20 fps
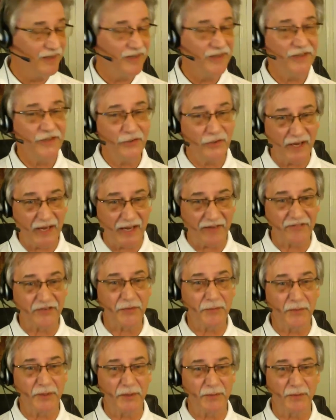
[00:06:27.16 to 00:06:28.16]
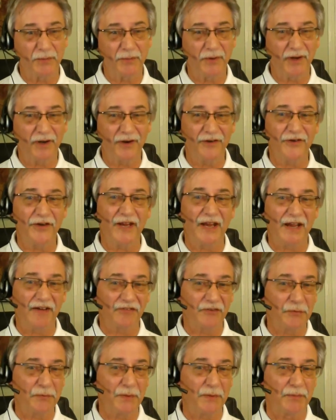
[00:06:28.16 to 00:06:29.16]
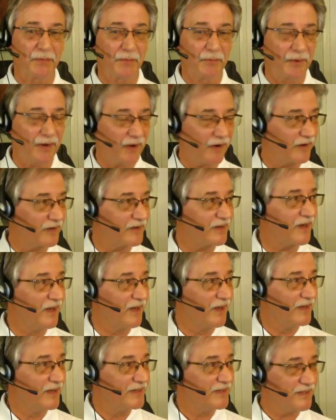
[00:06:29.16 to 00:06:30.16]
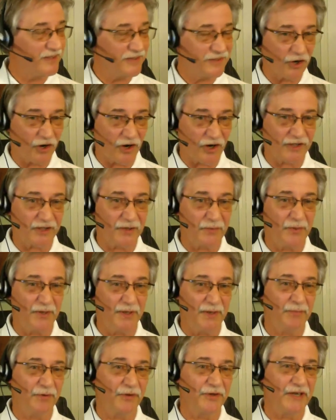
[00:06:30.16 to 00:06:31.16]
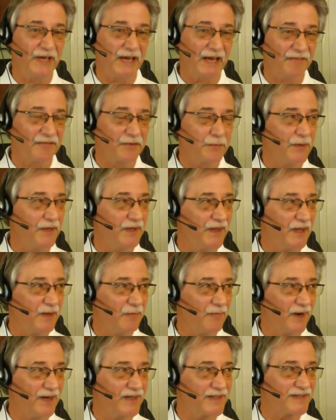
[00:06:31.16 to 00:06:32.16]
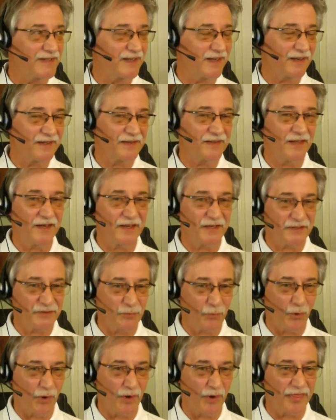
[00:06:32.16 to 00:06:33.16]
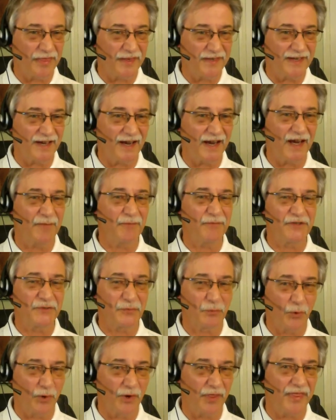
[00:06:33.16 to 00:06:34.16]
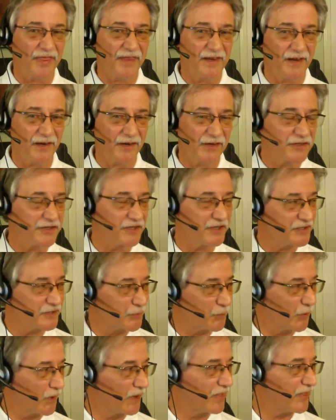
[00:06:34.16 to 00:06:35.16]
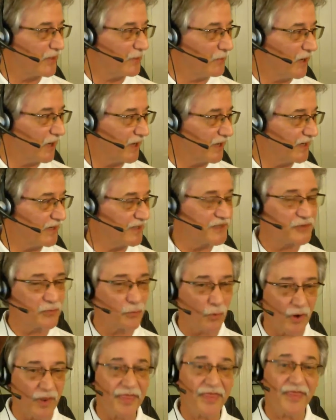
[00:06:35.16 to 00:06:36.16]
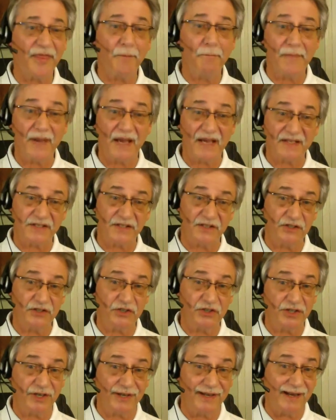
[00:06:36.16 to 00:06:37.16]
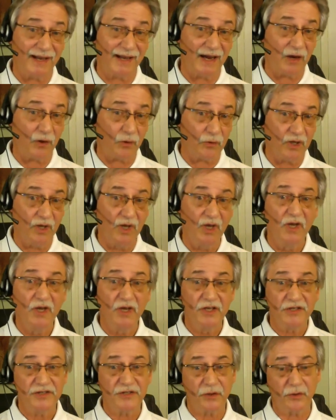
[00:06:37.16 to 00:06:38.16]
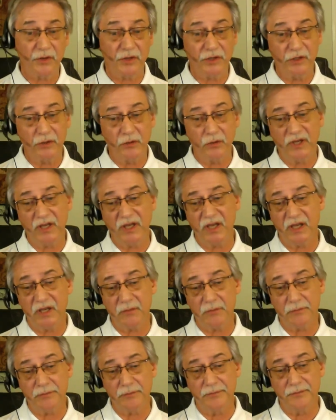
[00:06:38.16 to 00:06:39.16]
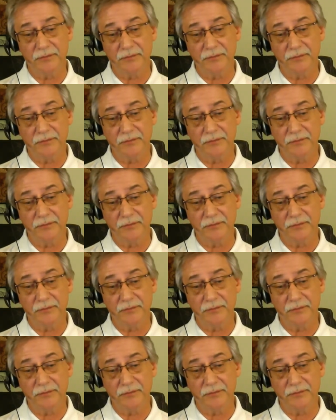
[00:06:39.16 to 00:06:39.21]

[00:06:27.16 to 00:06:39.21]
you have to be prepared. You have to be prepared to talk to people. You have to be in that mindset that it's worth the time, it's worth the energy, it's worth the money, it's worth the message to get out so that you can